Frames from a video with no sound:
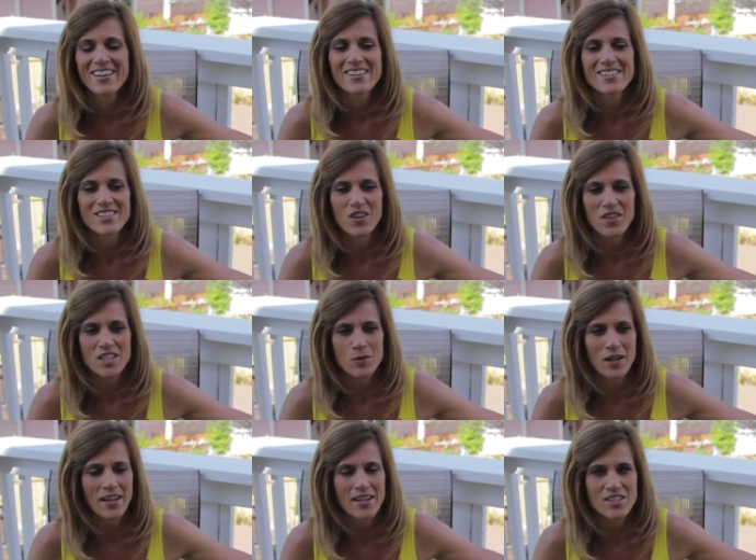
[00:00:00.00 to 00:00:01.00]
So that's what
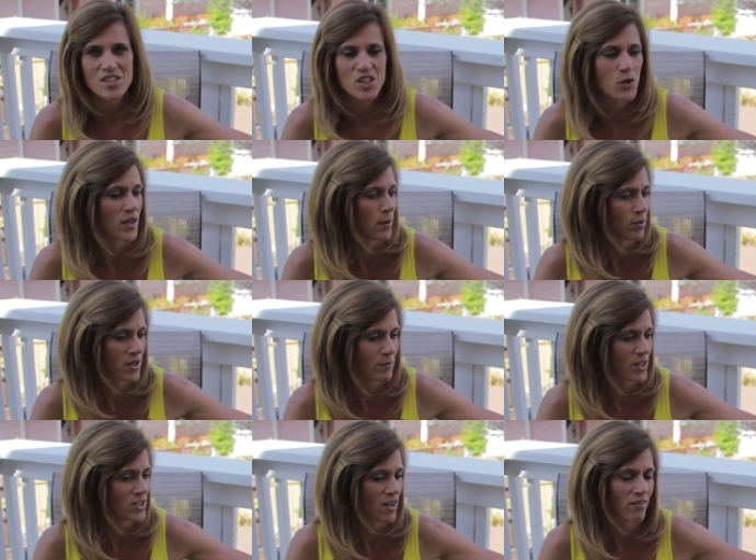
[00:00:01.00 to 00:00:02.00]
I like to do and I pretty
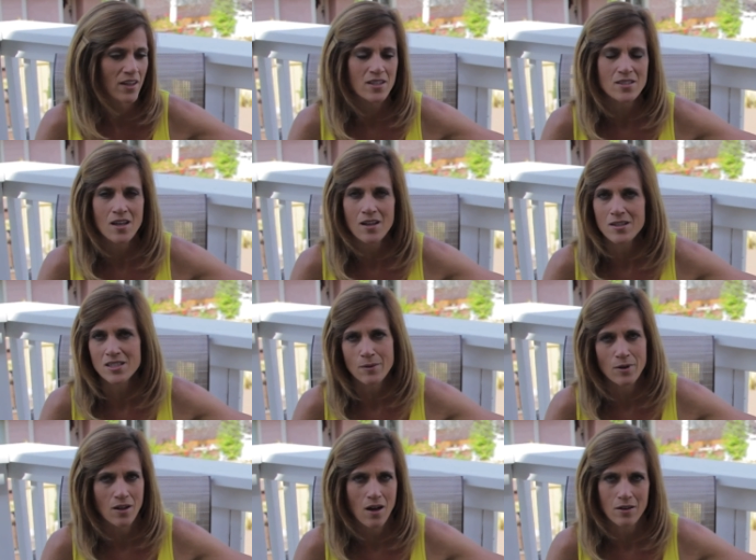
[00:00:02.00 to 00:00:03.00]
much have lettuce all
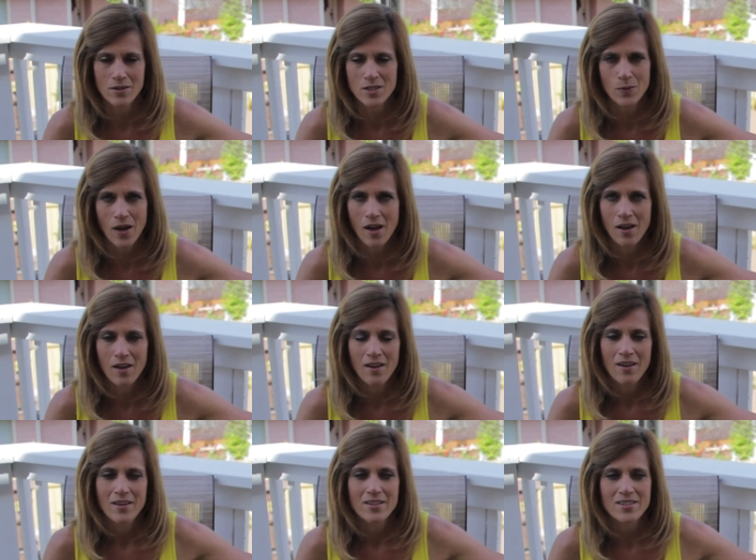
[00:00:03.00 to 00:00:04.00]
summer long this way.
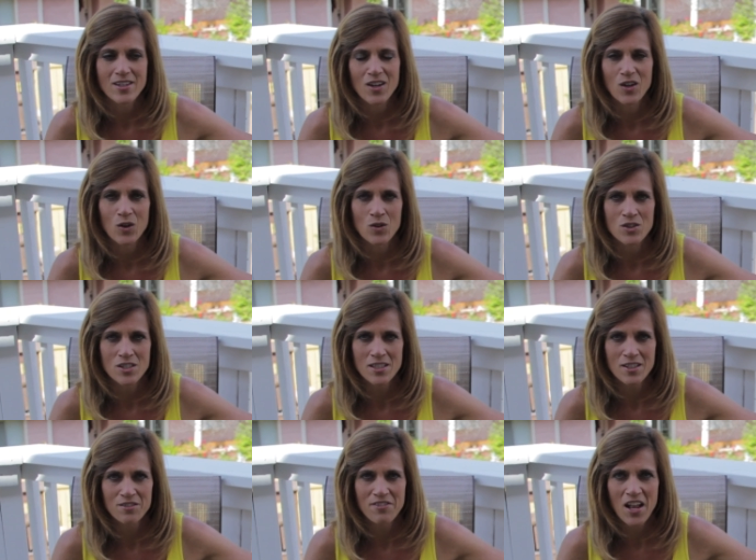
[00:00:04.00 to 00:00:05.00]
So just a
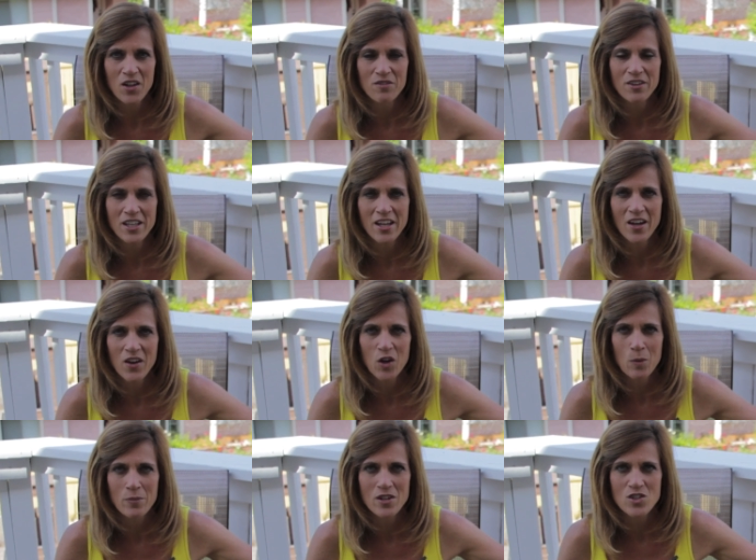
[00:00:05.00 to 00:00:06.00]
little follow-up video.
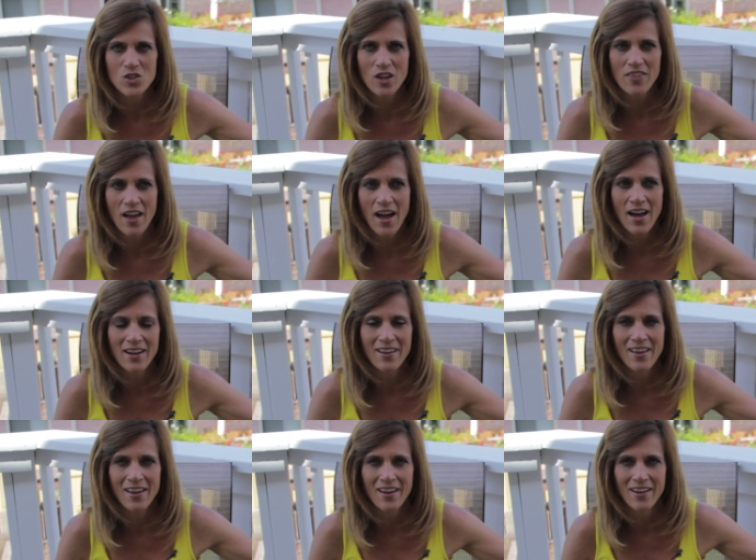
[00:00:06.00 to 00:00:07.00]
Hope you enjoyed that
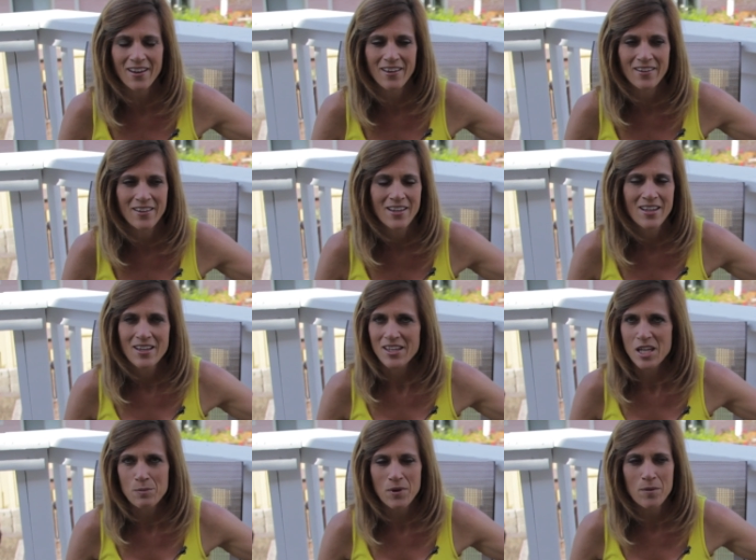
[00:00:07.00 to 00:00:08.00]
and
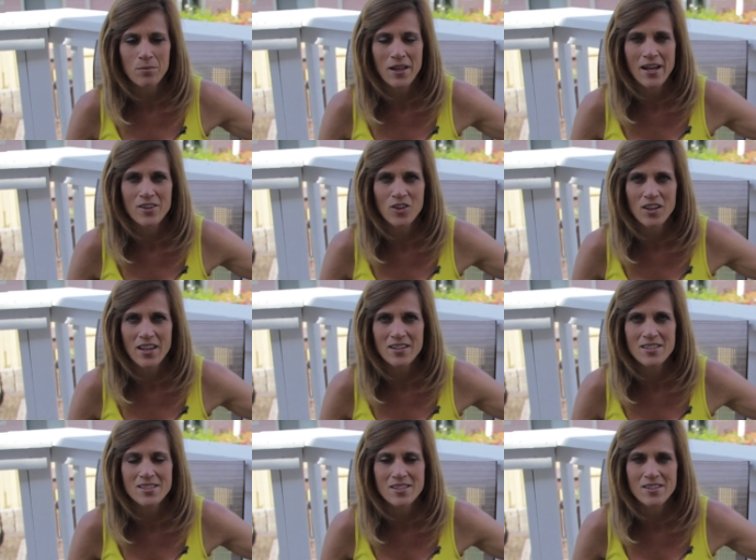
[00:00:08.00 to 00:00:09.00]
keep on planting your
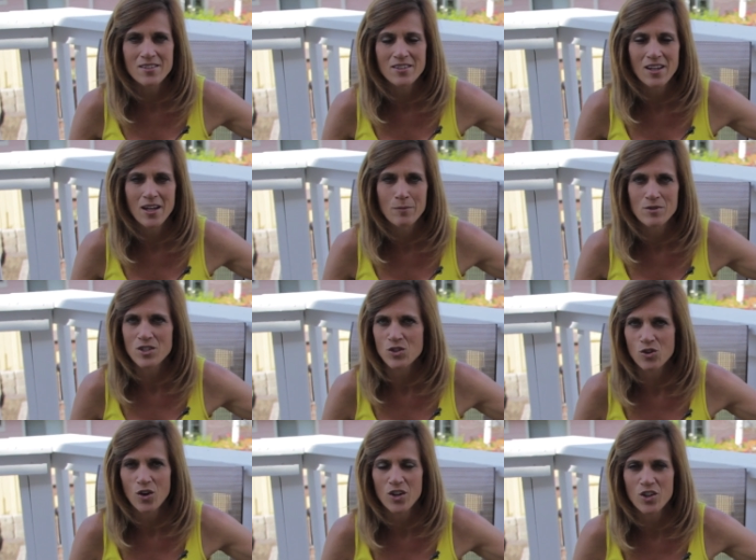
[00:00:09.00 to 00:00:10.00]
lettuce and um, just
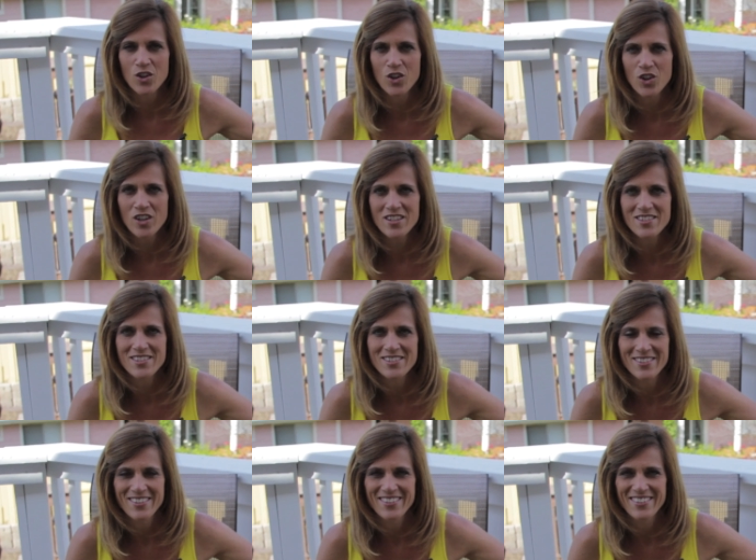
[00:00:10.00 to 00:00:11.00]
growing your own
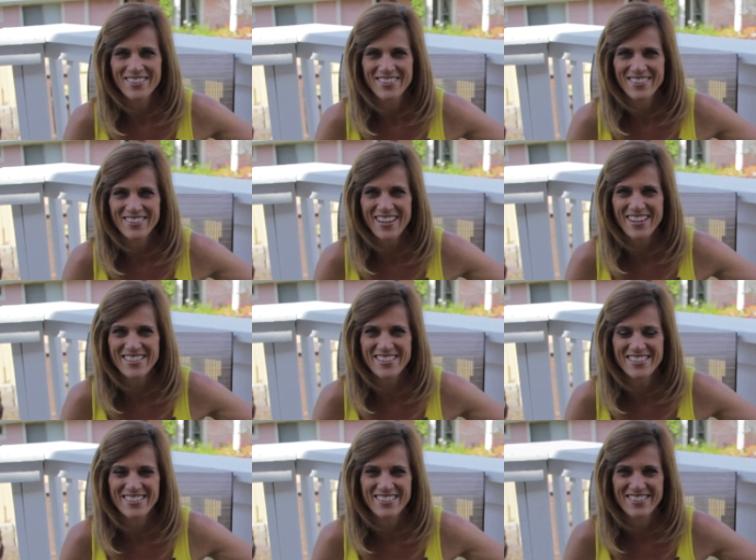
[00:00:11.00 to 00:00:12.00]
greens. Thanks.